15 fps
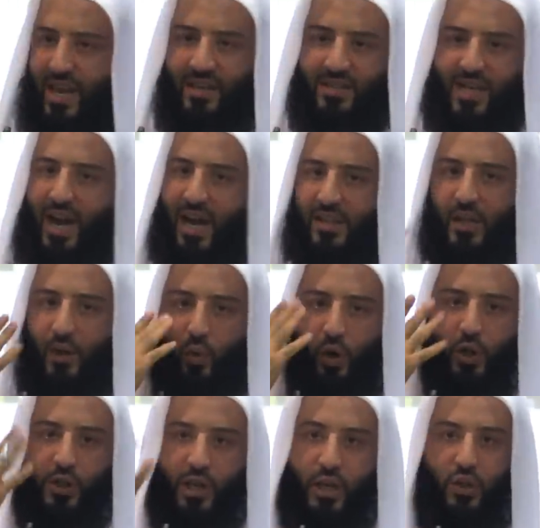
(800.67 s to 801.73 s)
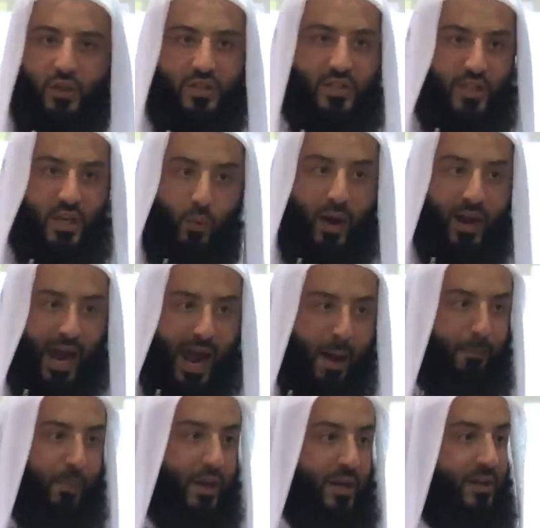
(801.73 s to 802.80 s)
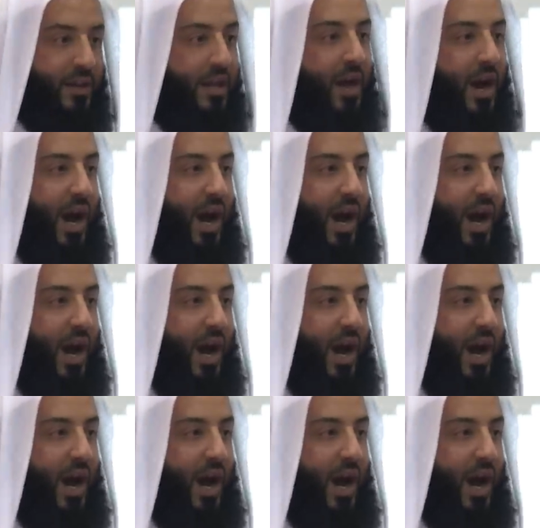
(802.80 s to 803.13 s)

in the other world, I could see what happened.